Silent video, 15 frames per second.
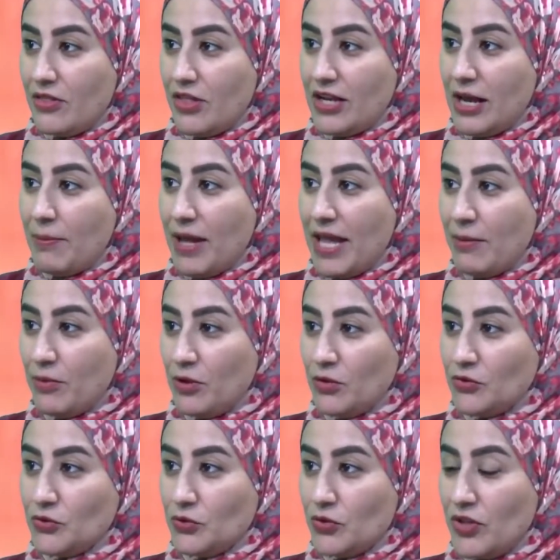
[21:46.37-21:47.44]
then I'm
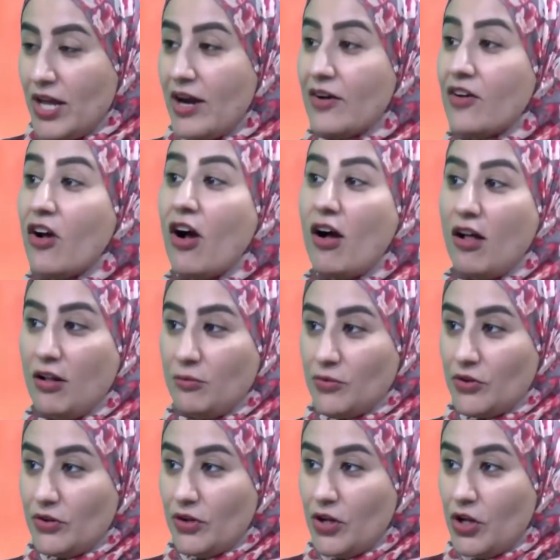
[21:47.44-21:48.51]
able to. They are
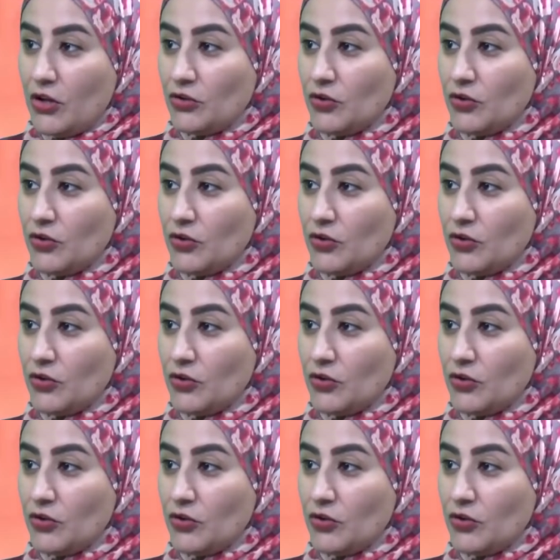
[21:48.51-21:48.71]
calmer.